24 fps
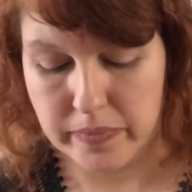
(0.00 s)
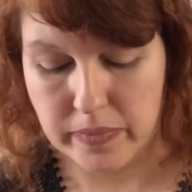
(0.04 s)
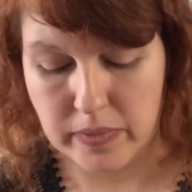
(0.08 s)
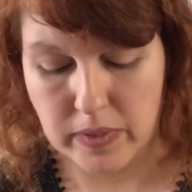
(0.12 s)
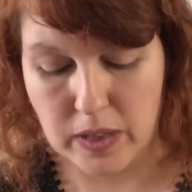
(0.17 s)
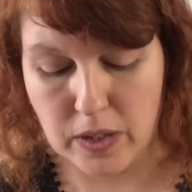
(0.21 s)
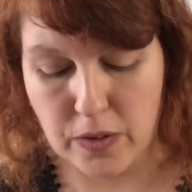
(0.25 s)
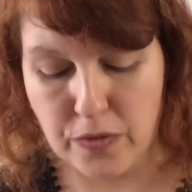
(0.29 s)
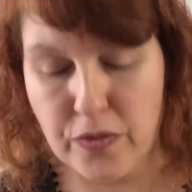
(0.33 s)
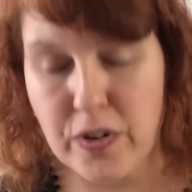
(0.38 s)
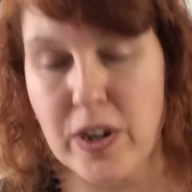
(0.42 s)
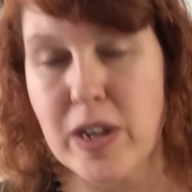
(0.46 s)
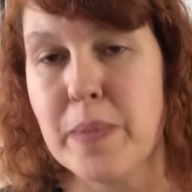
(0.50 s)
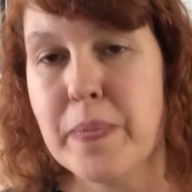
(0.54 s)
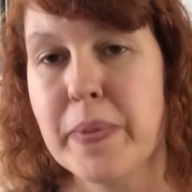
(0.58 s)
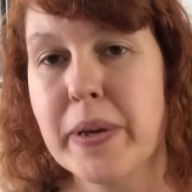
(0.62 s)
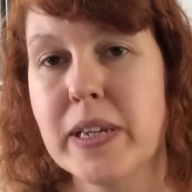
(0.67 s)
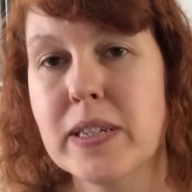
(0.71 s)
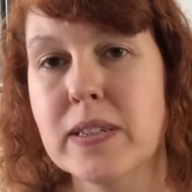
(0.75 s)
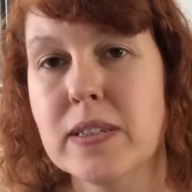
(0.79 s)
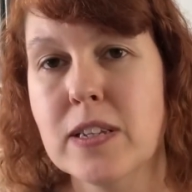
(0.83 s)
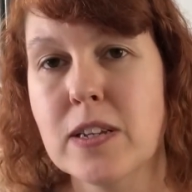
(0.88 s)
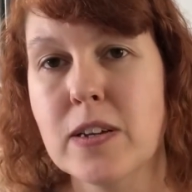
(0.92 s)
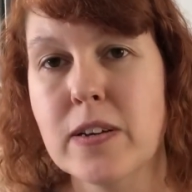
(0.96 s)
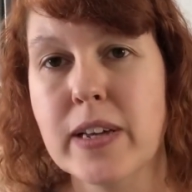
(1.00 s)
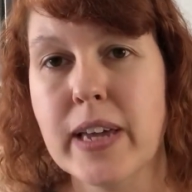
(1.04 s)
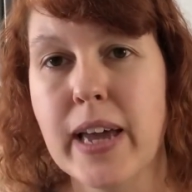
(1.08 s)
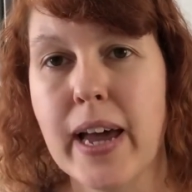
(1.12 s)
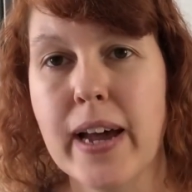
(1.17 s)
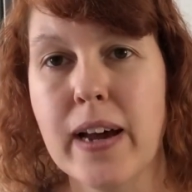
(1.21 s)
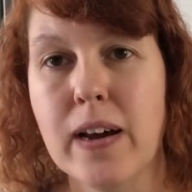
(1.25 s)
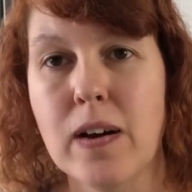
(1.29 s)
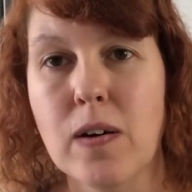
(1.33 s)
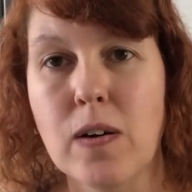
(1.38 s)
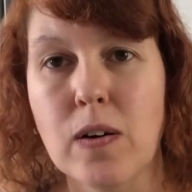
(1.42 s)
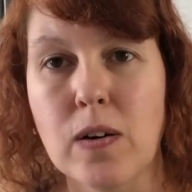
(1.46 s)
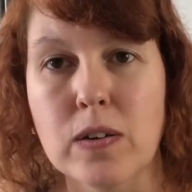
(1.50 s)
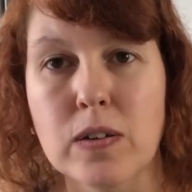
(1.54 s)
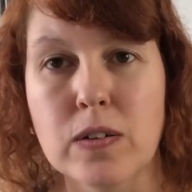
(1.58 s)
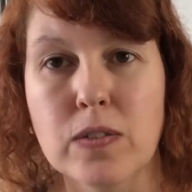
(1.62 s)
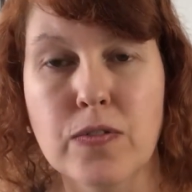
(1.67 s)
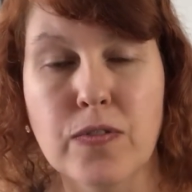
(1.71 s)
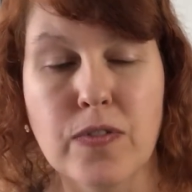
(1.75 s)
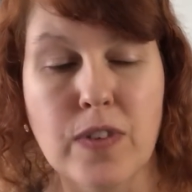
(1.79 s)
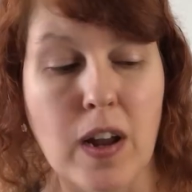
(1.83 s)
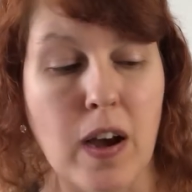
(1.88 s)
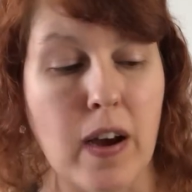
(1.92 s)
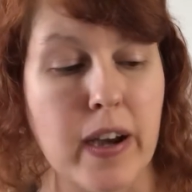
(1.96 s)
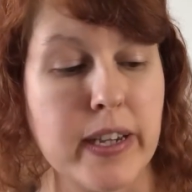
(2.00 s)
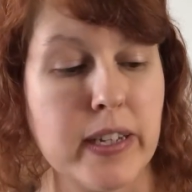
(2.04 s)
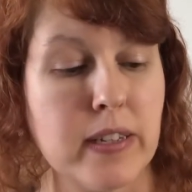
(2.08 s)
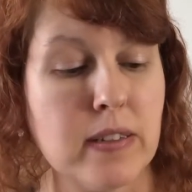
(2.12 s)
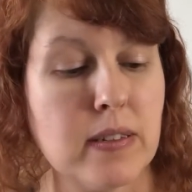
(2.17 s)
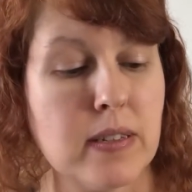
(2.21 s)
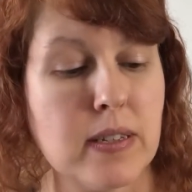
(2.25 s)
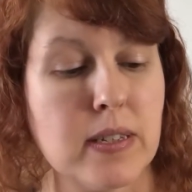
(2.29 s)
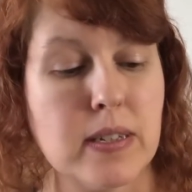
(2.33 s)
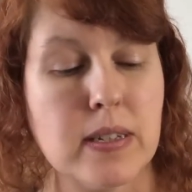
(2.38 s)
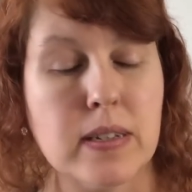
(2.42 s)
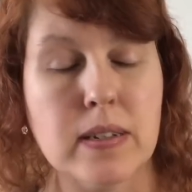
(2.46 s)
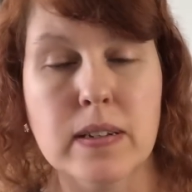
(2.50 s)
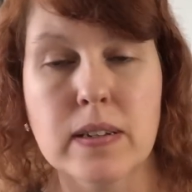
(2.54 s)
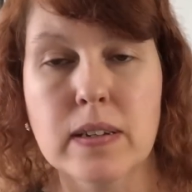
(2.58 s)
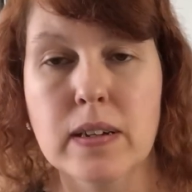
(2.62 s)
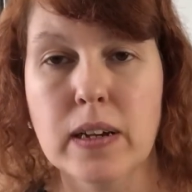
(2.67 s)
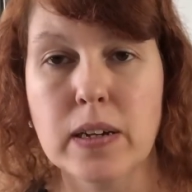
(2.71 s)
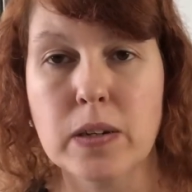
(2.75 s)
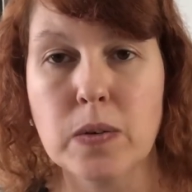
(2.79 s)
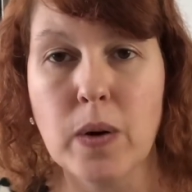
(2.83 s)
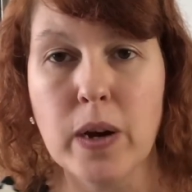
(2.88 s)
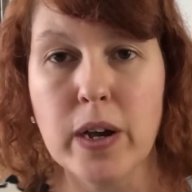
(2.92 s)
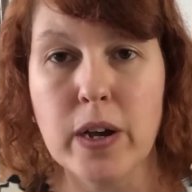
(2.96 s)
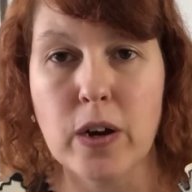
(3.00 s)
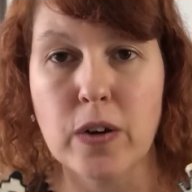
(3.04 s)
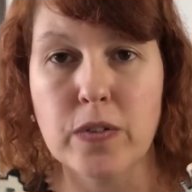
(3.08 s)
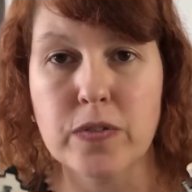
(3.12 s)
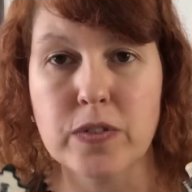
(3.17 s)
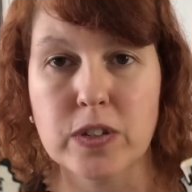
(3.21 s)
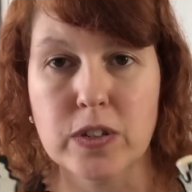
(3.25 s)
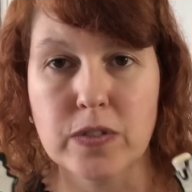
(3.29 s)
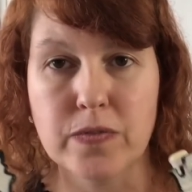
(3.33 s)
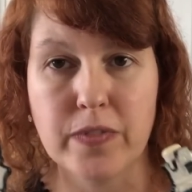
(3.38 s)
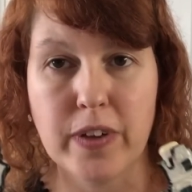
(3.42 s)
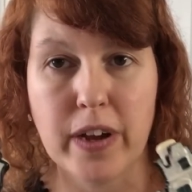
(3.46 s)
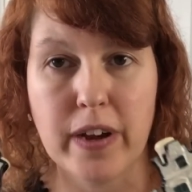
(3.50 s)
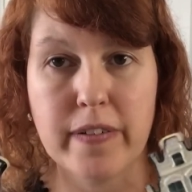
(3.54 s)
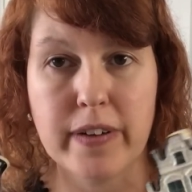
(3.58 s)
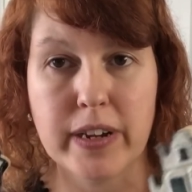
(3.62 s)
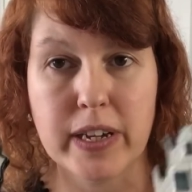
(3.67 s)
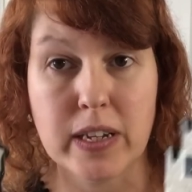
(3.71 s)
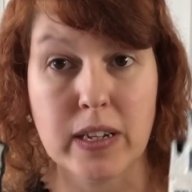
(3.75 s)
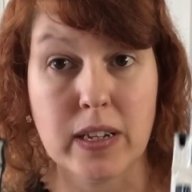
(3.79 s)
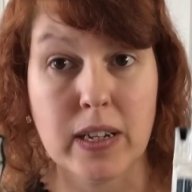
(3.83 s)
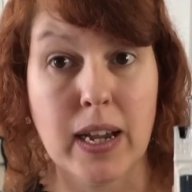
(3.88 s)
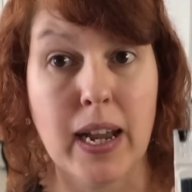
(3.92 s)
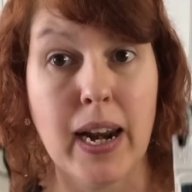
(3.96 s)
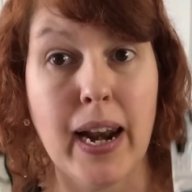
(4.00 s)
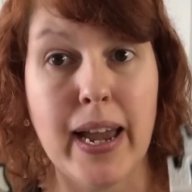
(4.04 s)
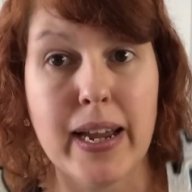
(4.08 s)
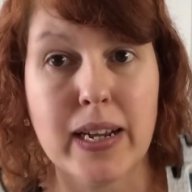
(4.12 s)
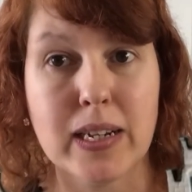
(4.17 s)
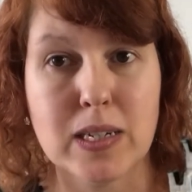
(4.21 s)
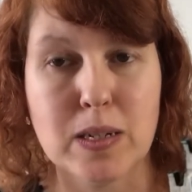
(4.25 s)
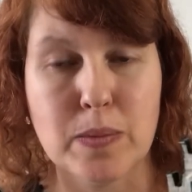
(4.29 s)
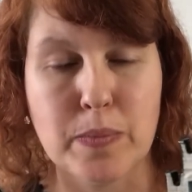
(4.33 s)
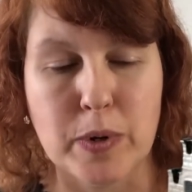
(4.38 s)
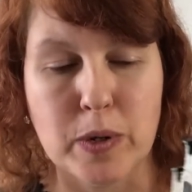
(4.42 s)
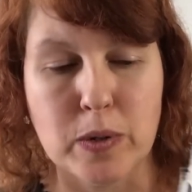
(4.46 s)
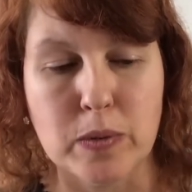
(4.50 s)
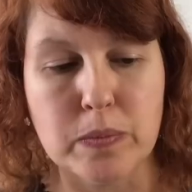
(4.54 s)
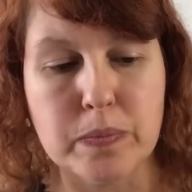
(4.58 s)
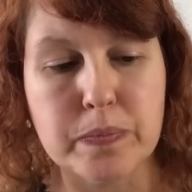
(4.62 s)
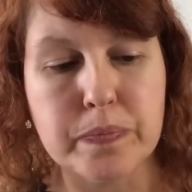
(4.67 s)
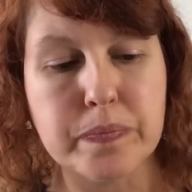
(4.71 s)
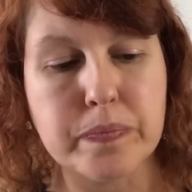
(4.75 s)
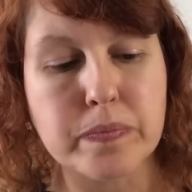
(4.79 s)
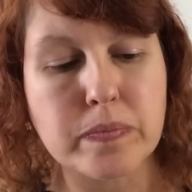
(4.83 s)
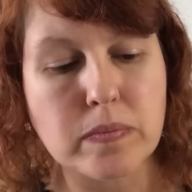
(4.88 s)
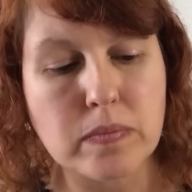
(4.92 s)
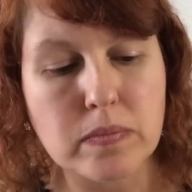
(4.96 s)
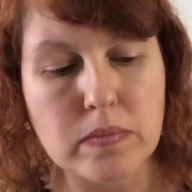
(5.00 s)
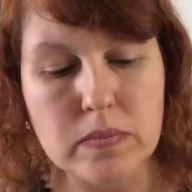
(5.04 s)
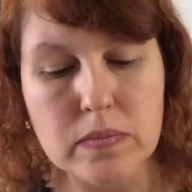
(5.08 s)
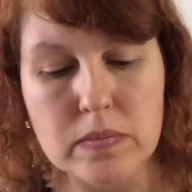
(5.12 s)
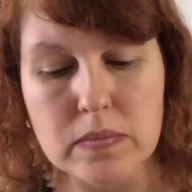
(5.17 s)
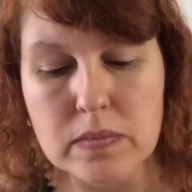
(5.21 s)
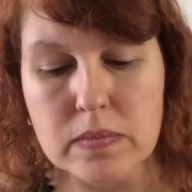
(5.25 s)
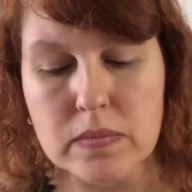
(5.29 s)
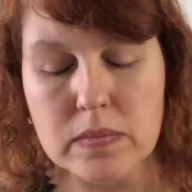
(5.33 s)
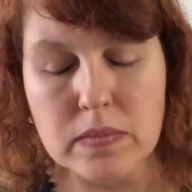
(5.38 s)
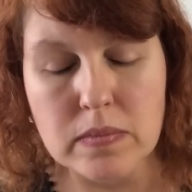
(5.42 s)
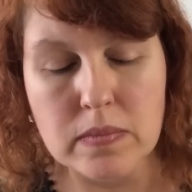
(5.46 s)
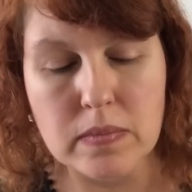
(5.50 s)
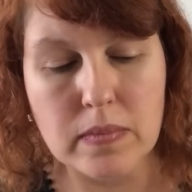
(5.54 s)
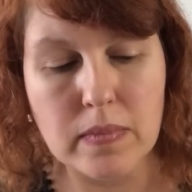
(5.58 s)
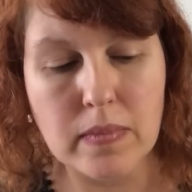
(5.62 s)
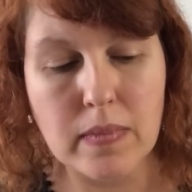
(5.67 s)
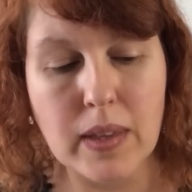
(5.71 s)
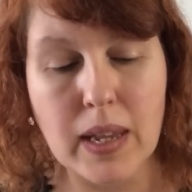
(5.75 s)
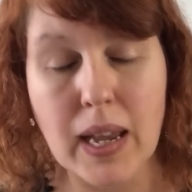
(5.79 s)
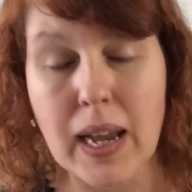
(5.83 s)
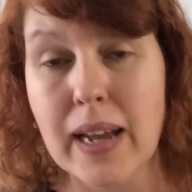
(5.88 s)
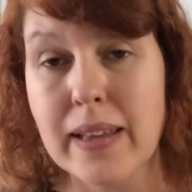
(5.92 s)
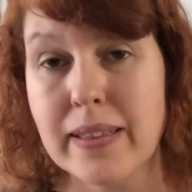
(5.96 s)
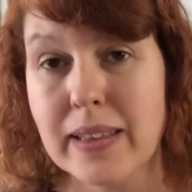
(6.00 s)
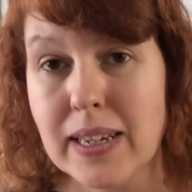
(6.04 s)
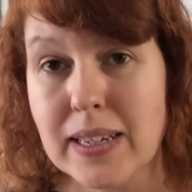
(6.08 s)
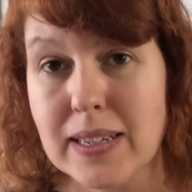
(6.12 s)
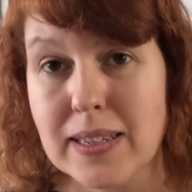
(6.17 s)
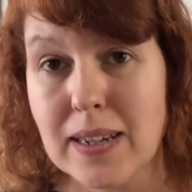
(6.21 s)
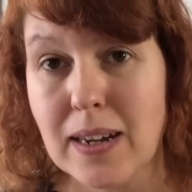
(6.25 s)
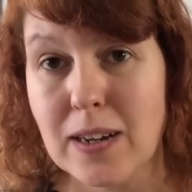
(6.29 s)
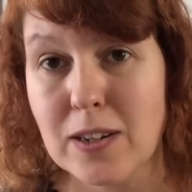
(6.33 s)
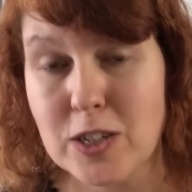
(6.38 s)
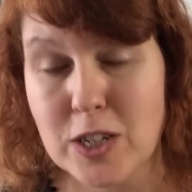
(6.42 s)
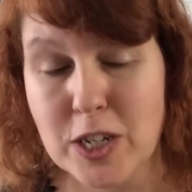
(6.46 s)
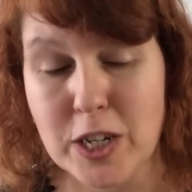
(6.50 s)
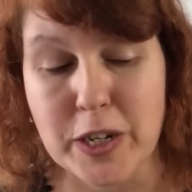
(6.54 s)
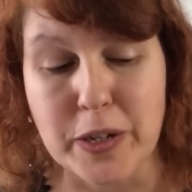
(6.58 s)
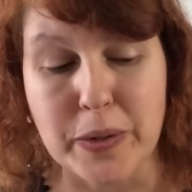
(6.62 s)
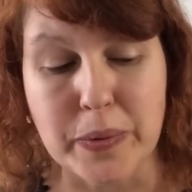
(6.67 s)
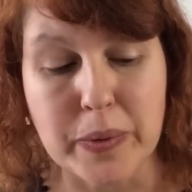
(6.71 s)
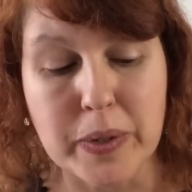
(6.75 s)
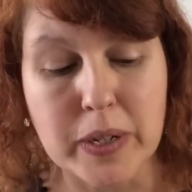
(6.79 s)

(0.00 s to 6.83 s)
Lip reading: the freebies that you get on flights are quite often very collectible, and these are too.